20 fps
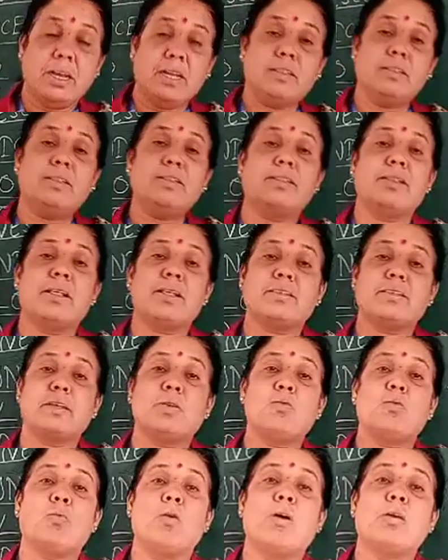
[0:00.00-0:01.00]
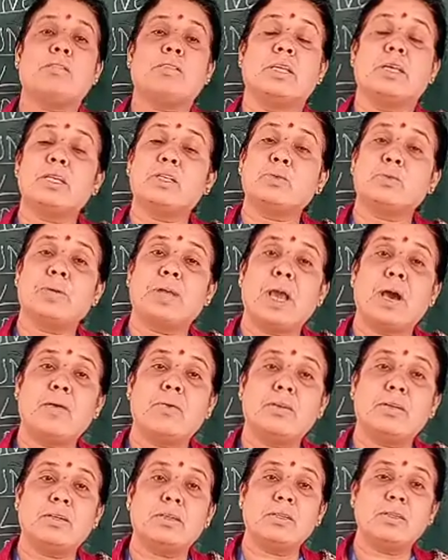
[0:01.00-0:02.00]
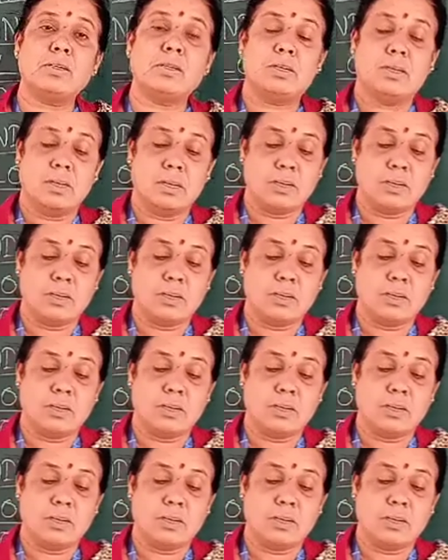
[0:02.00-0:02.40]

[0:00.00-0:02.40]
In this lesson, what things we have done?